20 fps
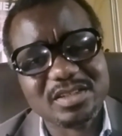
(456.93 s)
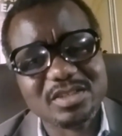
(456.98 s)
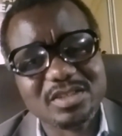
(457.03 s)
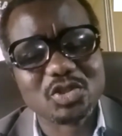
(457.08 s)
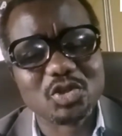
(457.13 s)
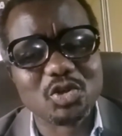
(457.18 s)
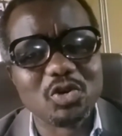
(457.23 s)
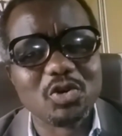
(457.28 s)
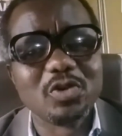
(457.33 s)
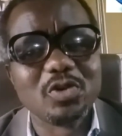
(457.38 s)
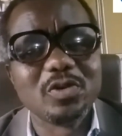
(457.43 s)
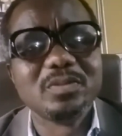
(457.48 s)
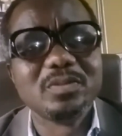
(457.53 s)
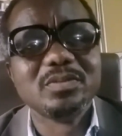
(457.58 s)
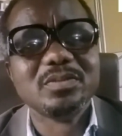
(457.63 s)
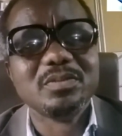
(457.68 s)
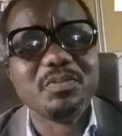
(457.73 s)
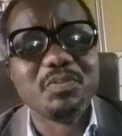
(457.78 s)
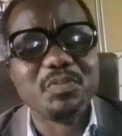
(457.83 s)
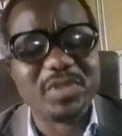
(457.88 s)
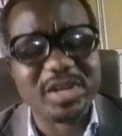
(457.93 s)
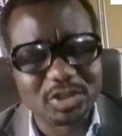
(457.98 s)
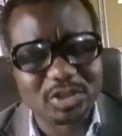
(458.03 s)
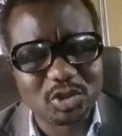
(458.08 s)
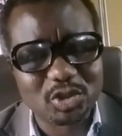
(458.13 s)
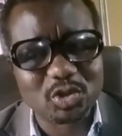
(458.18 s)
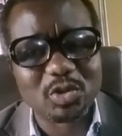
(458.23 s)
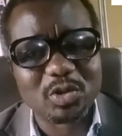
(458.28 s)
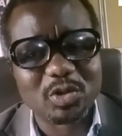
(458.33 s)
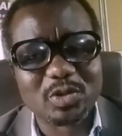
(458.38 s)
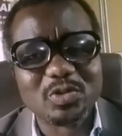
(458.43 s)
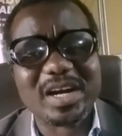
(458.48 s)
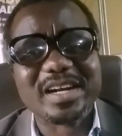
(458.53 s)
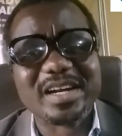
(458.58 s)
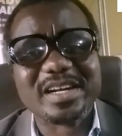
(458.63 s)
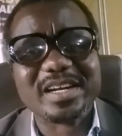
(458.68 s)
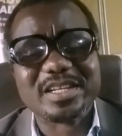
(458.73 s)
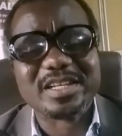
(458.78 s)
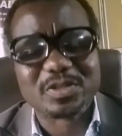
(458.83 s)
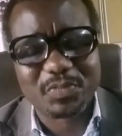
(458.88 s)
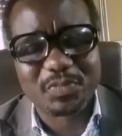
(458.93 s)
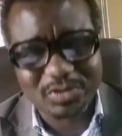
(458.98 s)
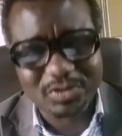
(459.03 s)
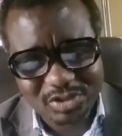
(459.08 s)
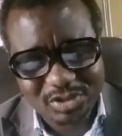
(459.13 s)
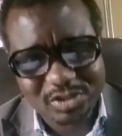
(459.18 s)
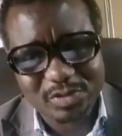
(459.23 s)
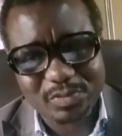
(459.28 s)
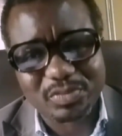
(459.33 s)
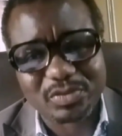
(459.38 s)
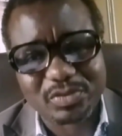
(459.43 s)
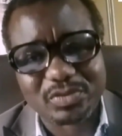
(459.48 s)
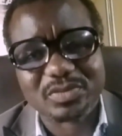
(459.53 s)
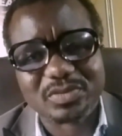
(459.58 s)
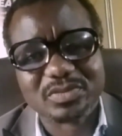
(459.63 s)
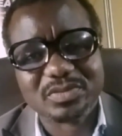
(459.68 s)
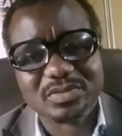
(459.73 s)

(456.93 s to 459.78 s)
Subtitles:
So make sure you are responsible.